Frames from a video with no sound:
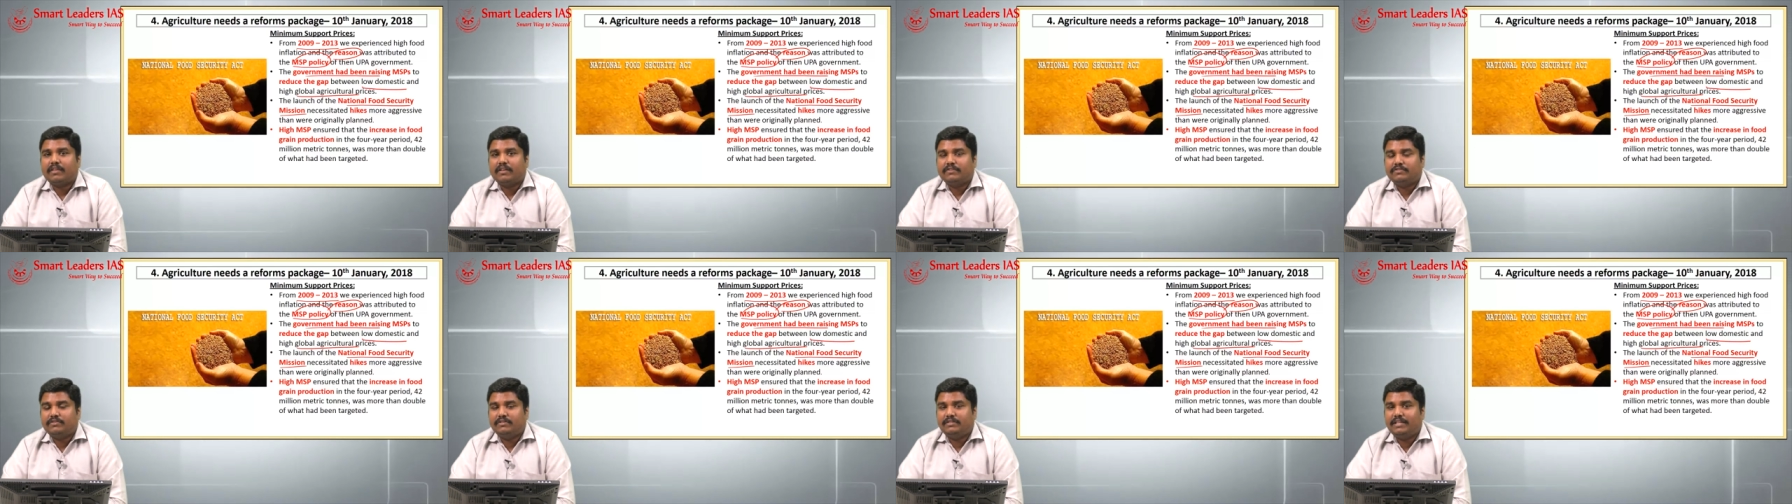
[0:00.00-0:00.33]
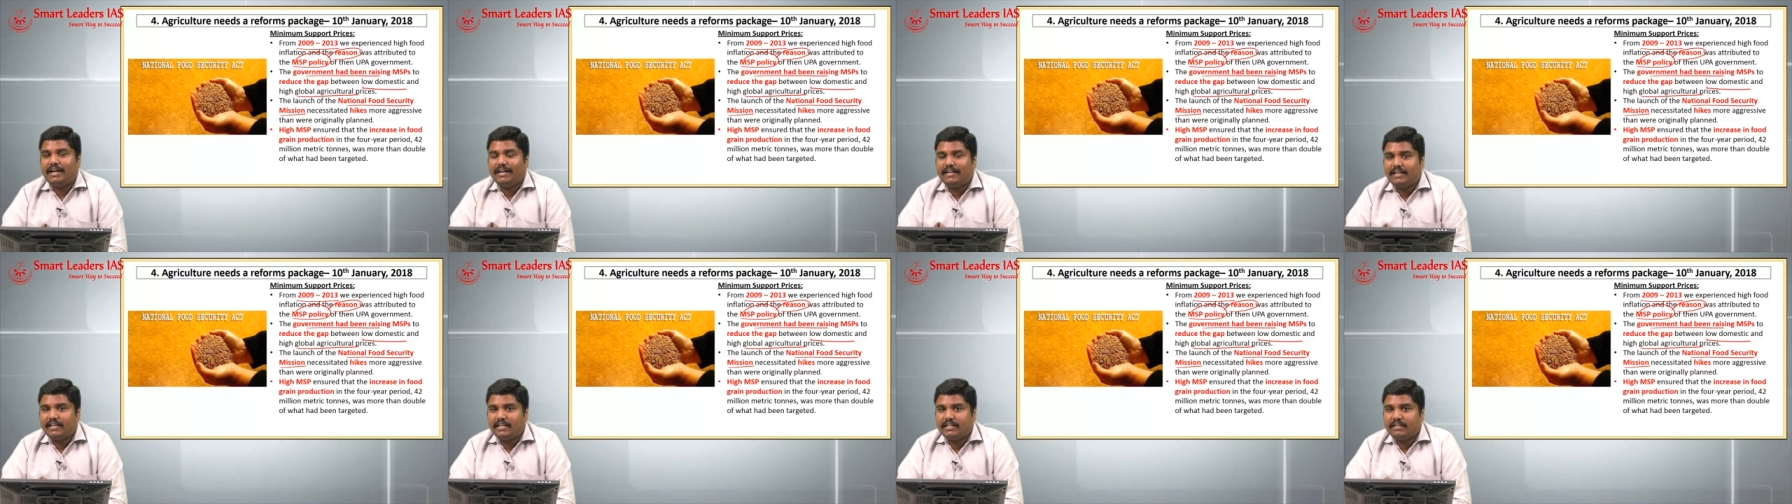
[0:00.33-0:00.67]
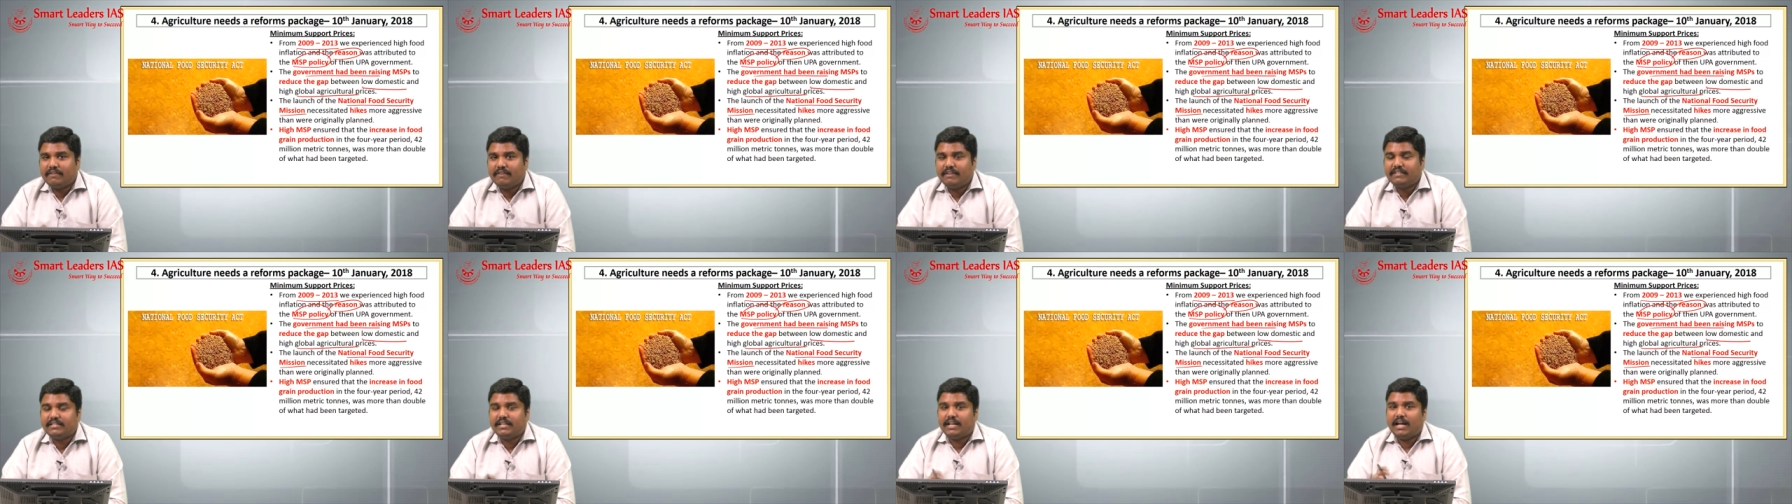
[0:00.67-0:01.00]
So that
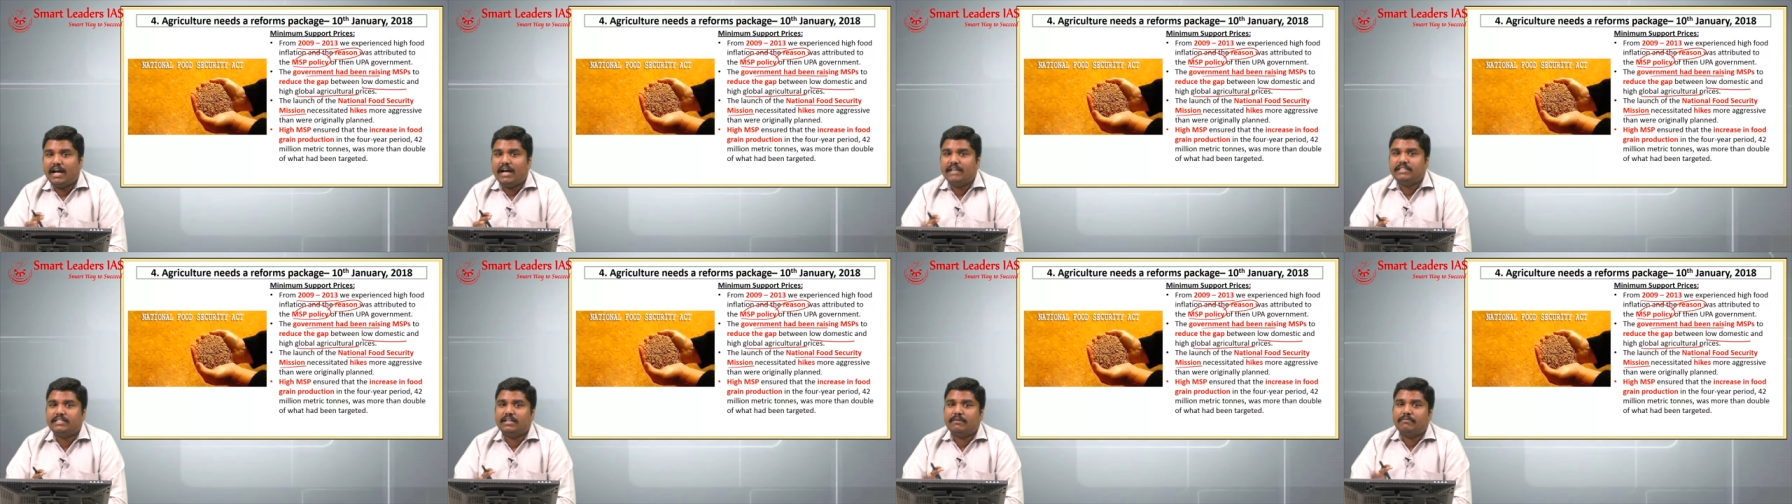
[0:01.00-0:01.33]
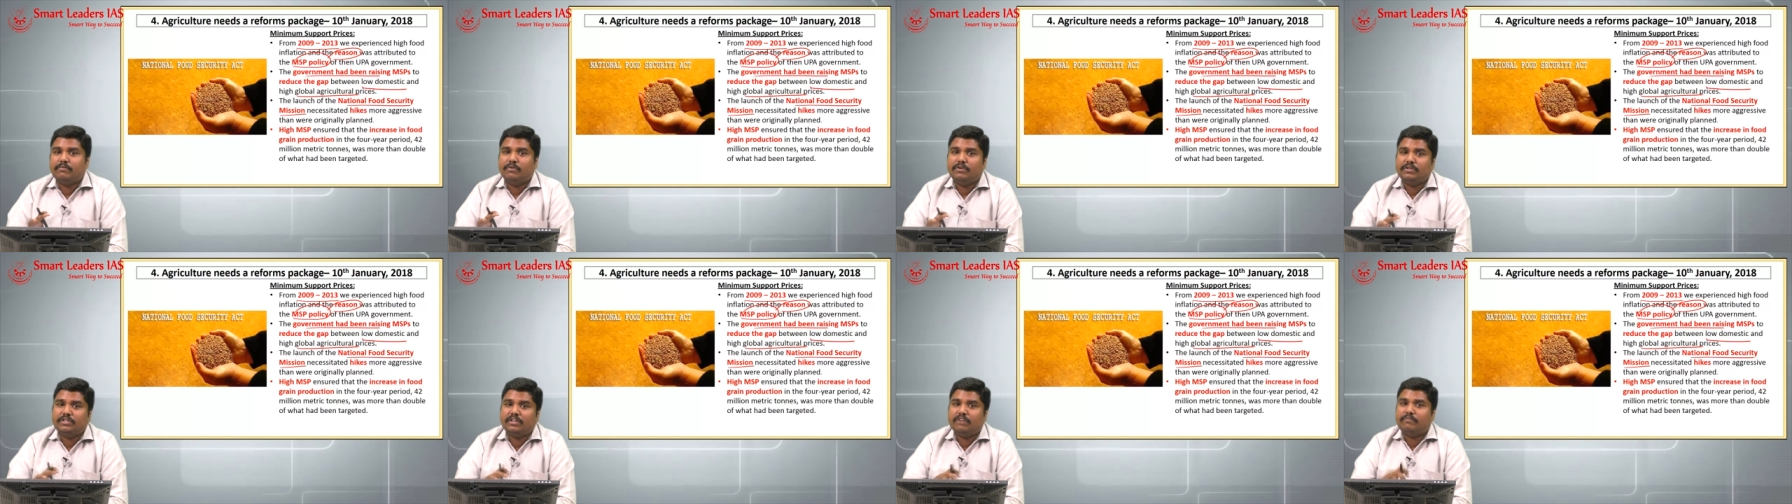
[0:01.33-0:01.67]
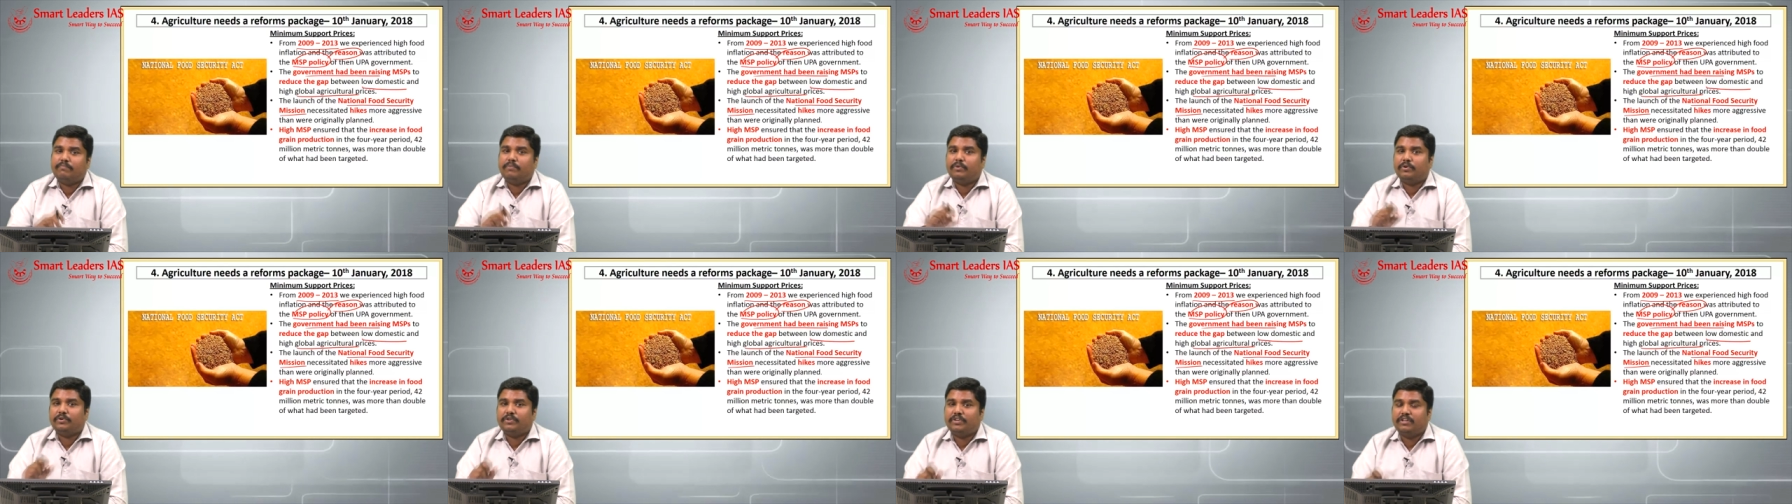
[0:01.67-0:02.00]
requires large amount
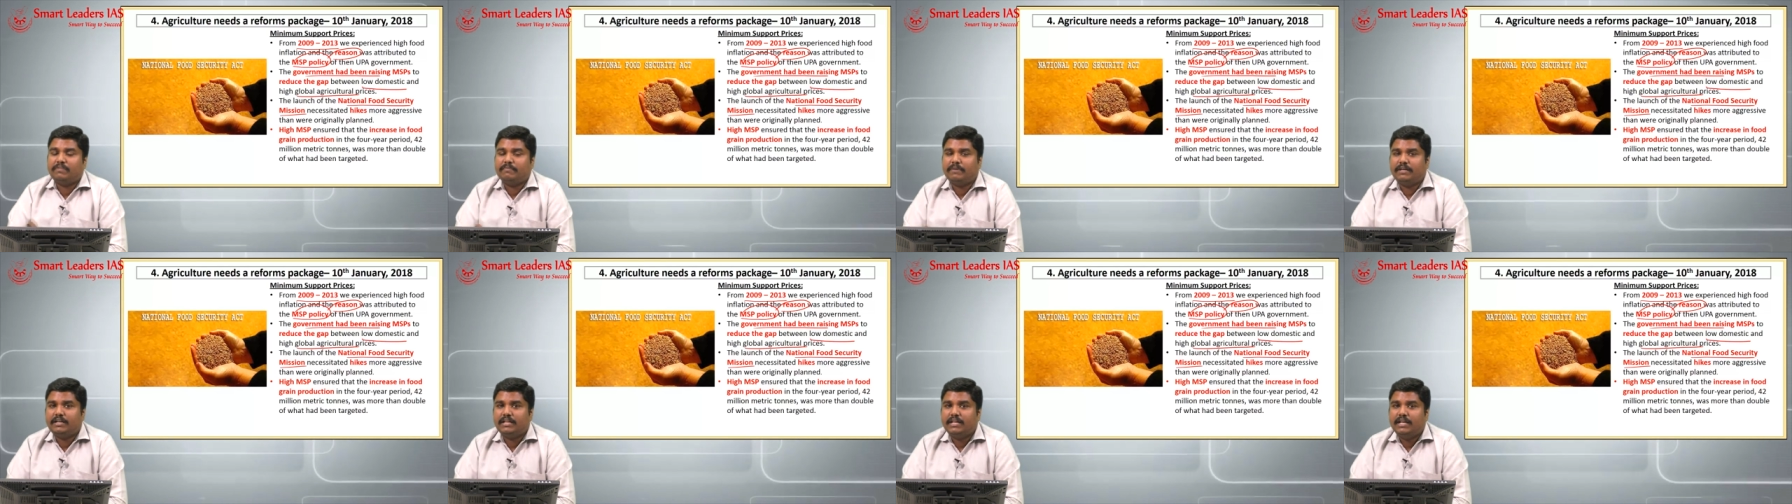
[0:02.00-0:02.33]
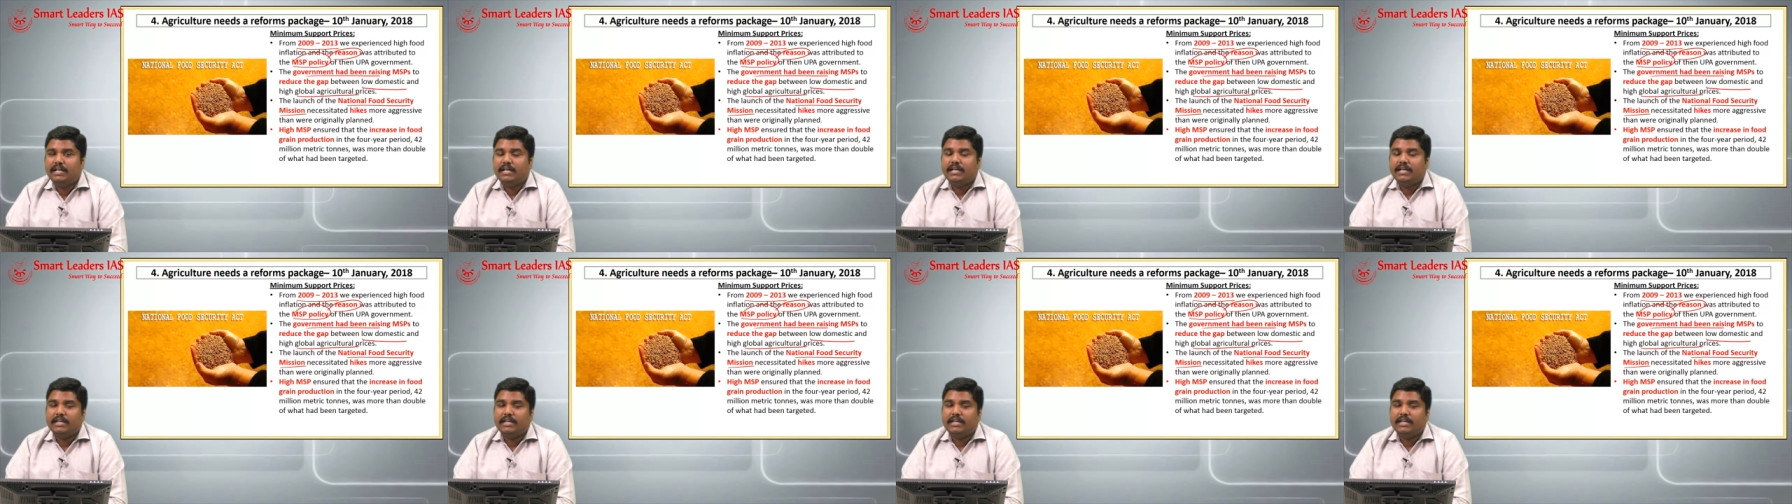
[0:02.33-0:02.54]
of procurement.